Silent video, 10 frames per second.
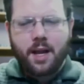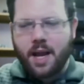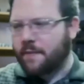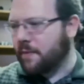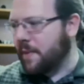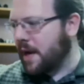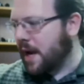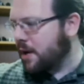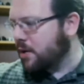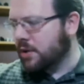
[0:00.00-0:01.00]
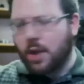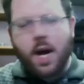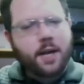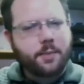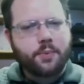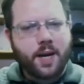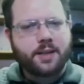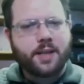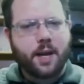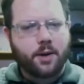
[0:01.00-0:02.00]
Yeah, for me, I use lots of
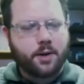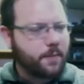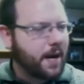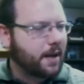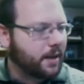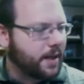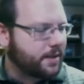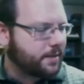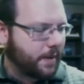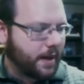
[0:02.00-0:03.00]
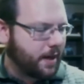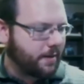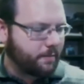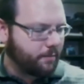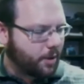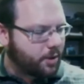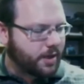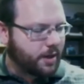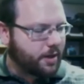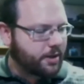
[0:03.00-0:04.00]
press gangers in my list, be it
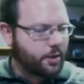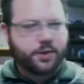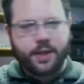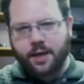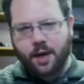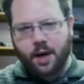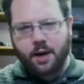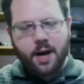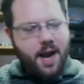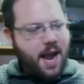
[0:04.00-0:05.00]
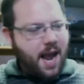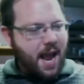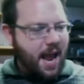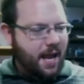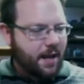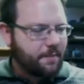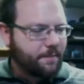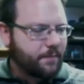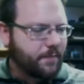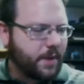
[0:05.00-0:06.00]
mercenaries or Cygnar. And,
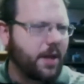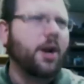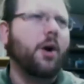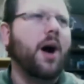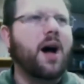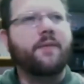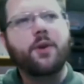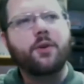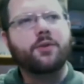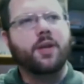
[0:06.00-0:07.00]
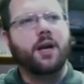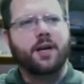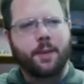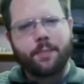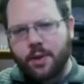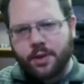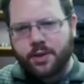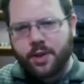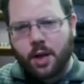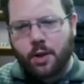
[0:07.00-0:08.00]
you know, I've used a couple of
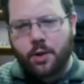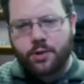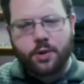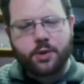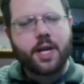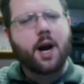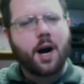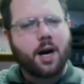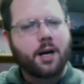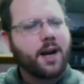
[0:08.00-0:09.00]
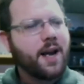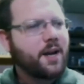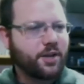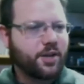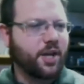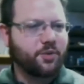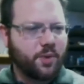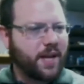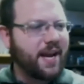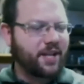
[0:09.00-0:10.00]
solos, usually Hawk, just because
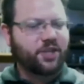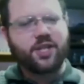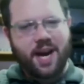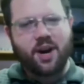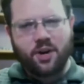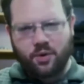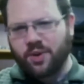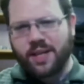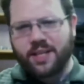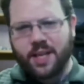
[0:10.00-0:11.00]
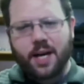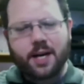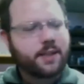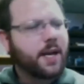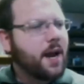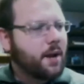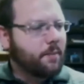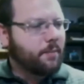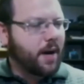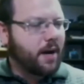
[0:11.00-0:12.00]
when they get scared, it really sucks.
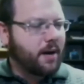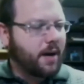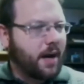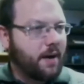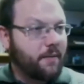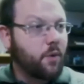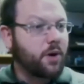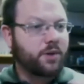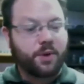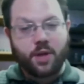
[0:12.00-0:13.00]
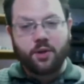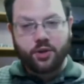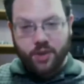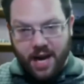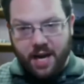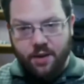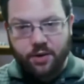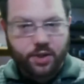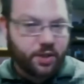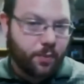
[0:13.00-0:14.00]
But, of course, when it's under Shay and
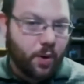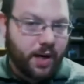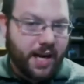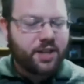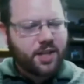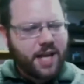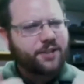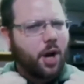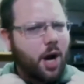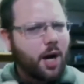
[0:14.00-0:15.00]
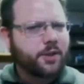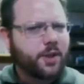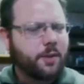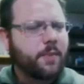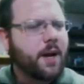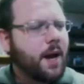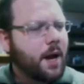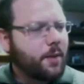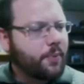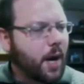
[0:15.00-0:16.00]
they're just a point each, that's awesome.
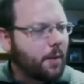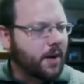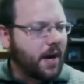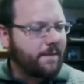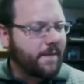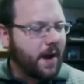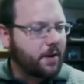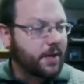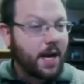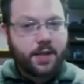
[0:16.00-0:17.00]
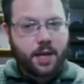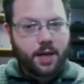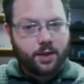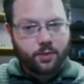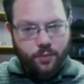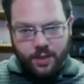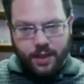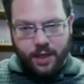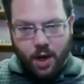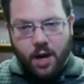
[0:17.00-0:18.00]
The problem that I found is I actually just
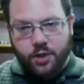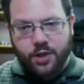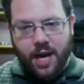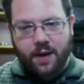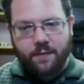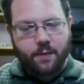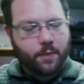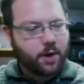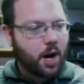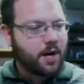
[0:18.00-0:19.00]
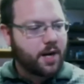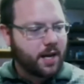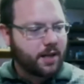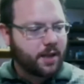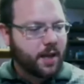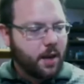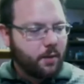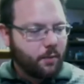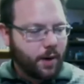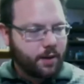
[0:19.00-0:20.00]
recently got Shay from a contest
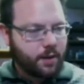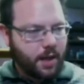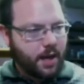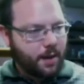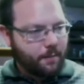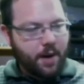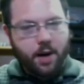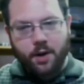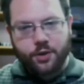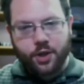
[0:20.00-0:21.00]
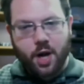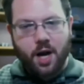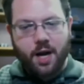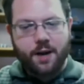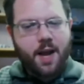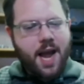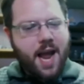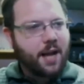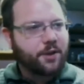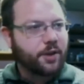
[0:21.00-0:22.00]
with Menoth John.
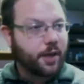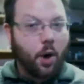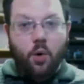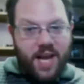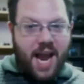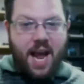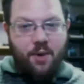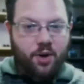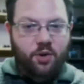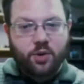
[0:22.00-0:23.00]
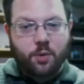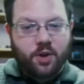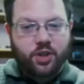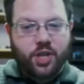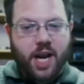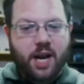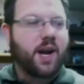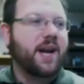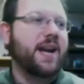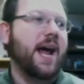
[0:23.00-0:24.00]
And so I was like, oh, yeah, I'm going to do so much Shay
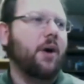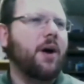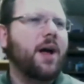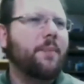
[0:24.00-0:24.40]
right now.